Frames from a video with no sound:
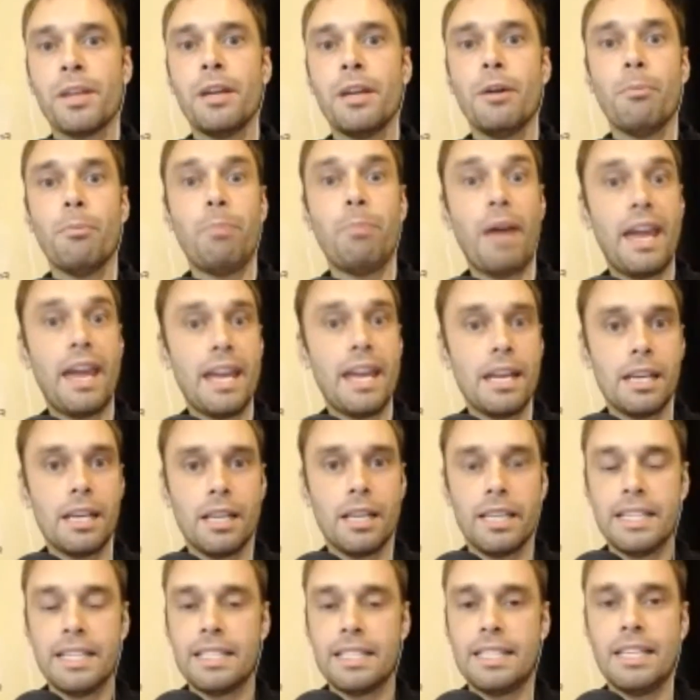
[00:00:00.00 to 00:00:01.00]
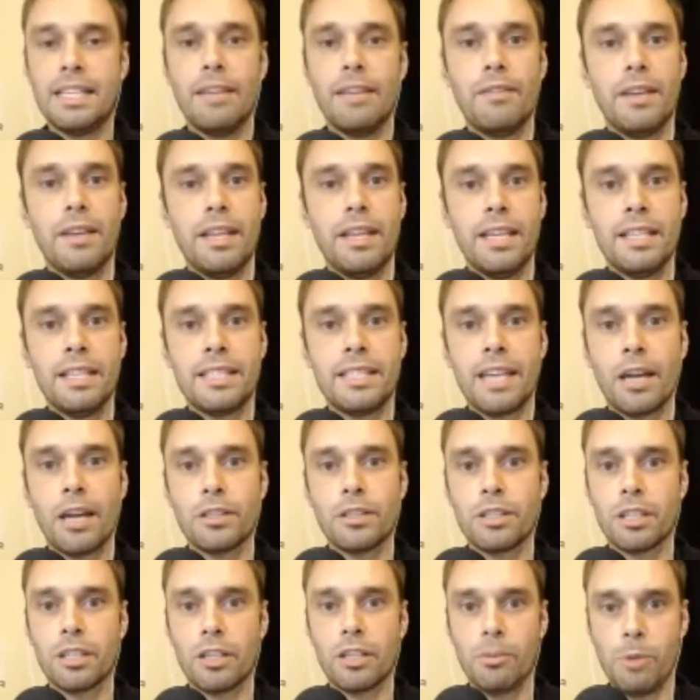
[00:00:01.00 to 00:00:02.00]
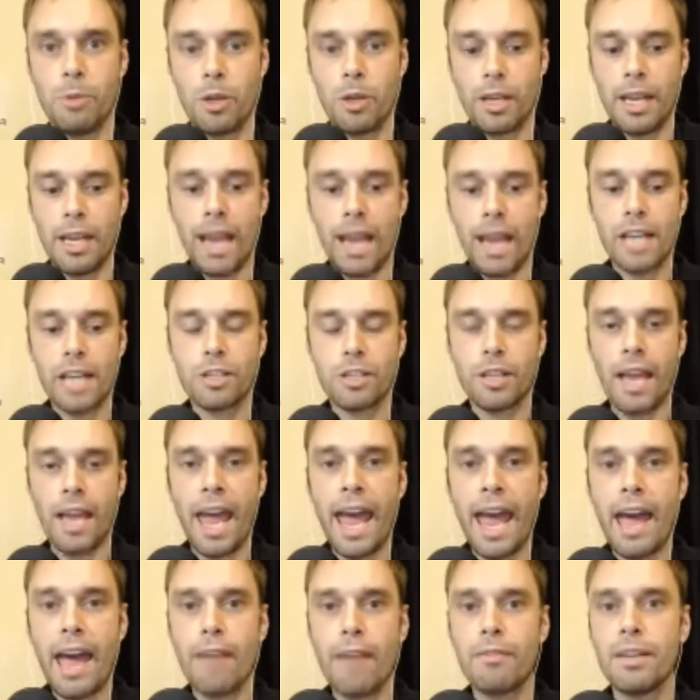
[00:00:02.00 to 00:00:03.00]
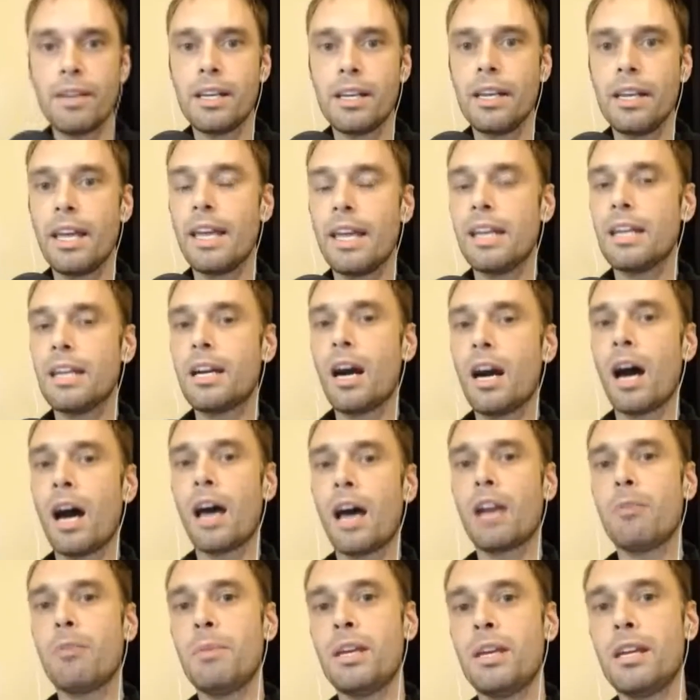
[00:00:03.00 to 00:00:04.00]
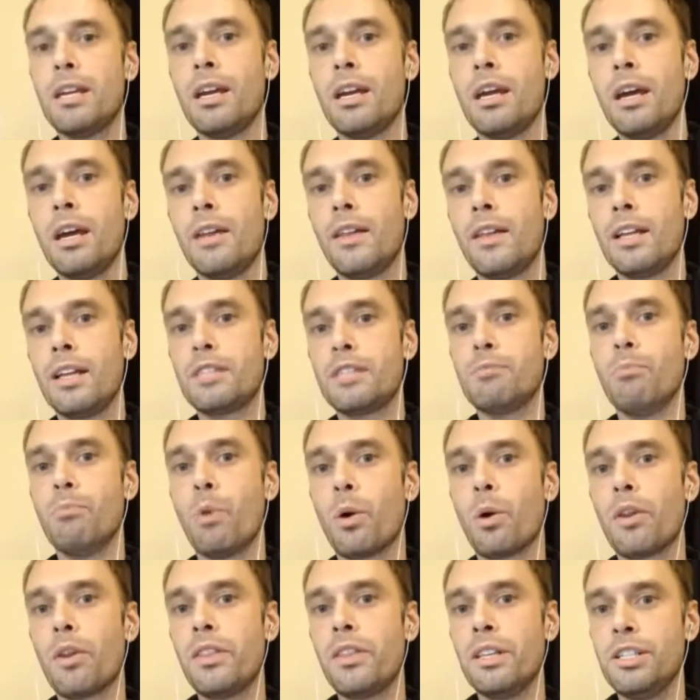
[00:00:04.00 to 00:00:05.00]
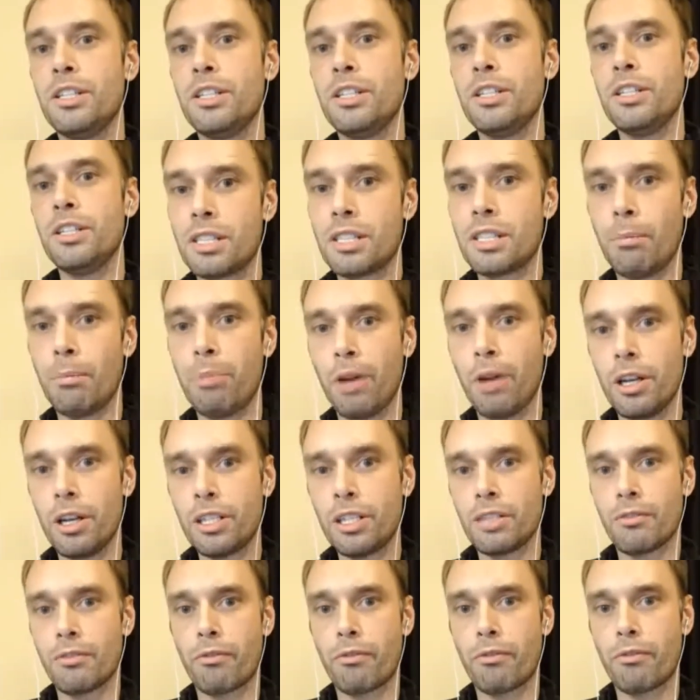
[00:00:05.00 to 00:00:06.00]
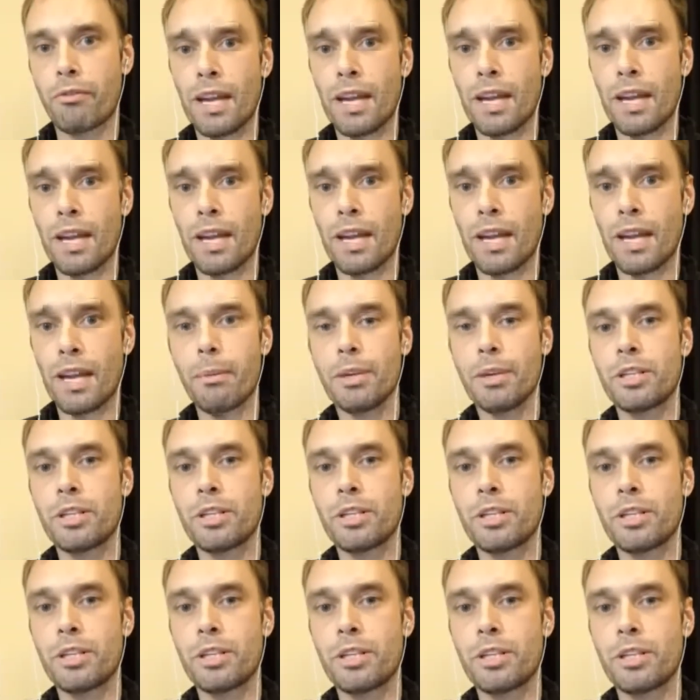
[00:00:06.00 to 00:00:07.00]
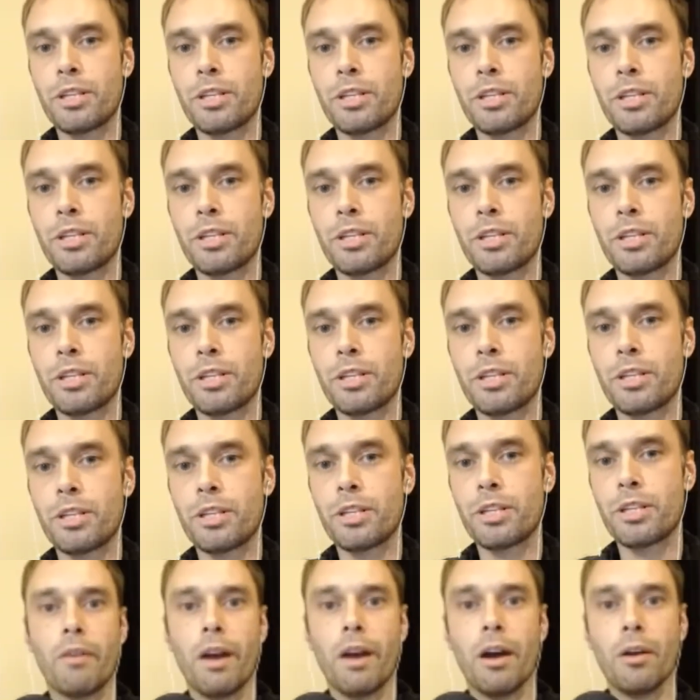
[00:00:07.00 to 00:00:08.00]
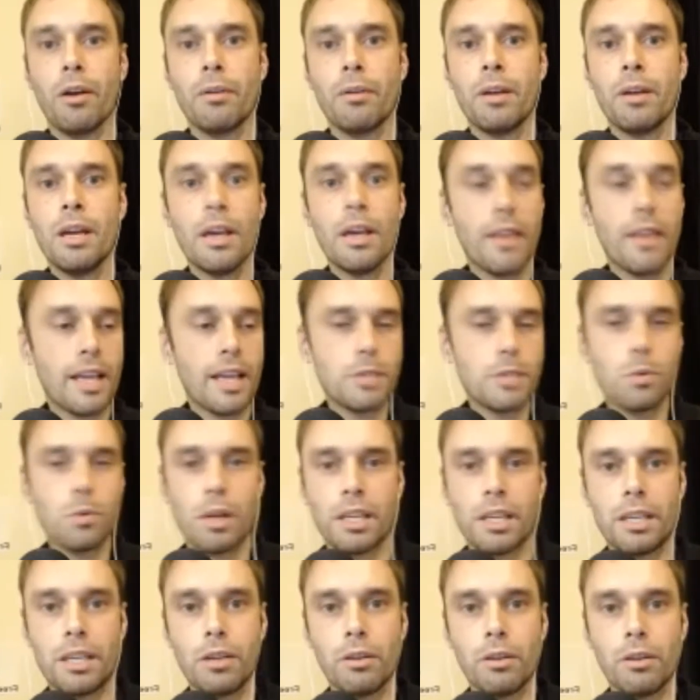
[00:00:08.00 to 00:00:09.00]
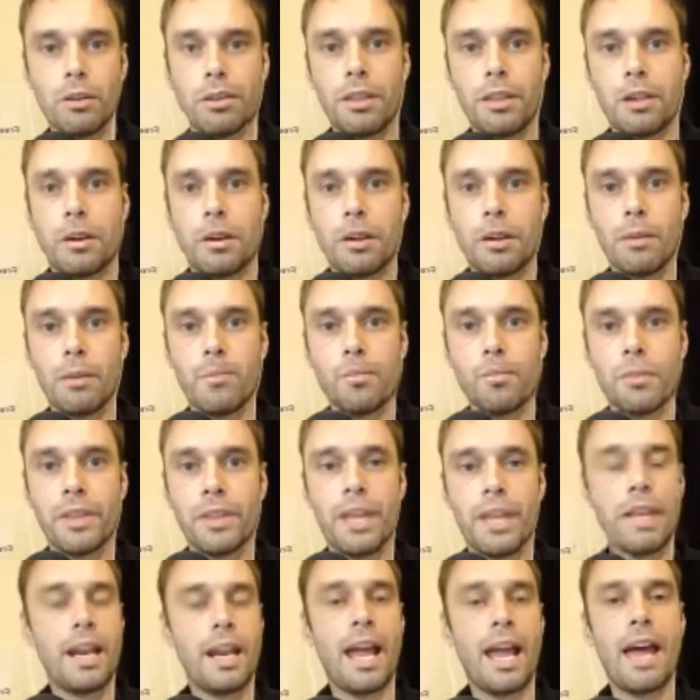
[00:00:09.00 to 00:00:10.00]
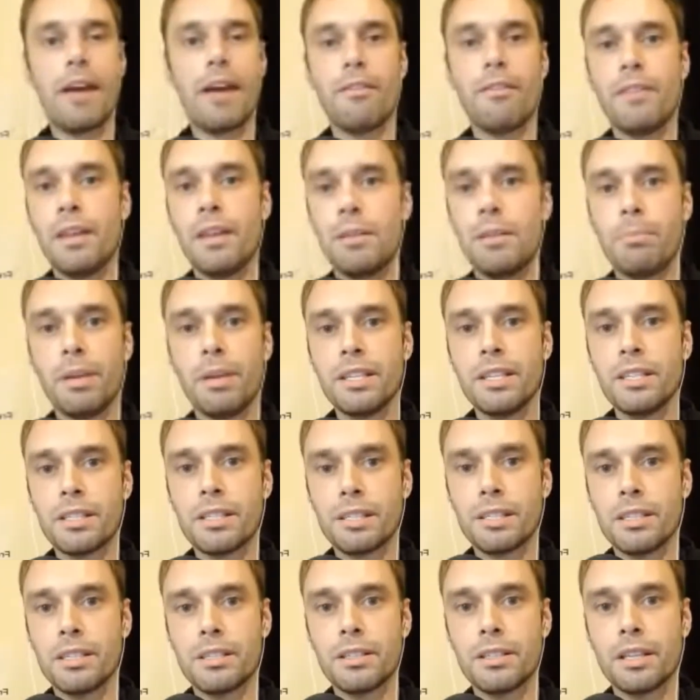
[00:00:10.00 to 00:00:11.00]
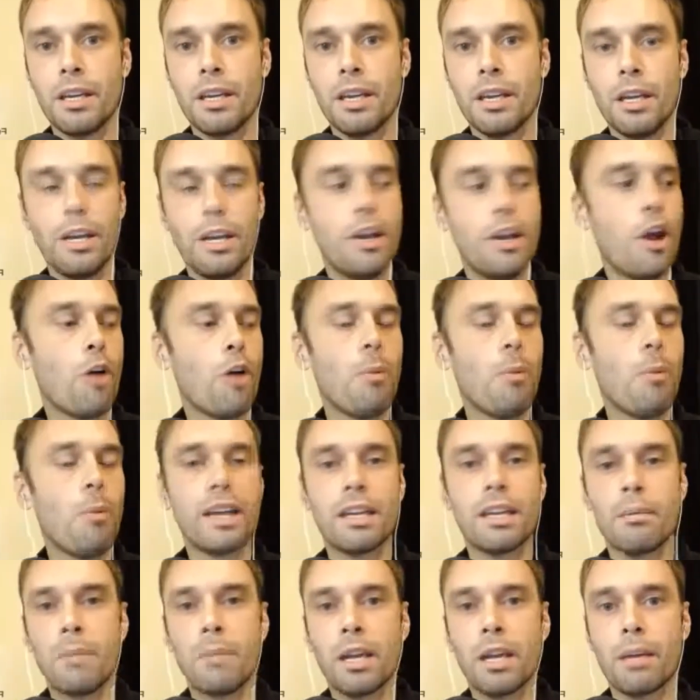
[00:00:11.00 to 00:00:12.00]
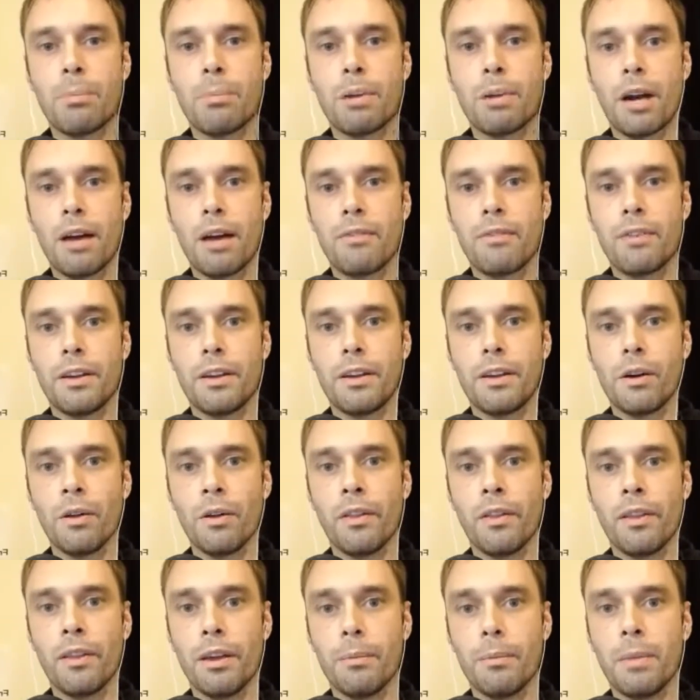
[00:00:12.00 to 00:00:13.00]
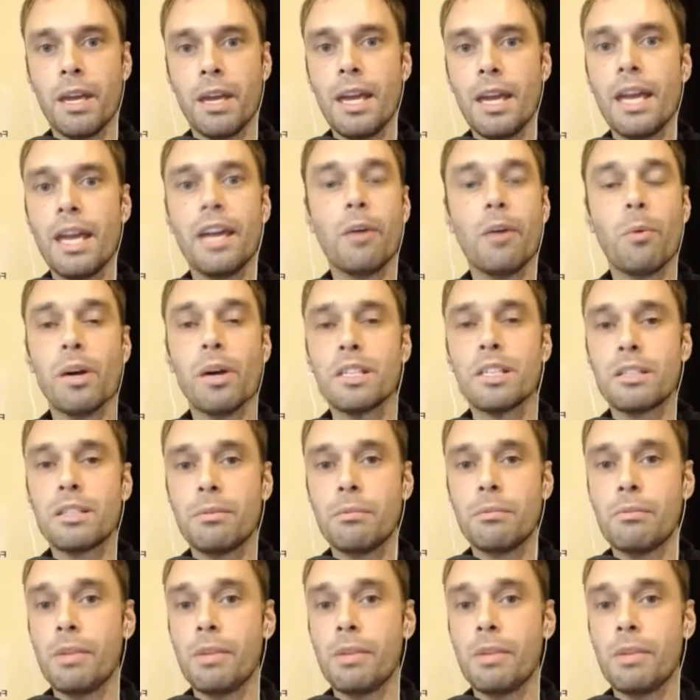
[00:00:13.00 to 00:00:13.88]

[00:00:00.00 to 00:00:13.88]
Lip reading: paying these dividends out to the community, and actually having an economy that's more than just a bunch of random arbitrary tokens floating around, that's what killed Ethereum. They didn't have any businesses. Nobody could make a profit on them. It wasn't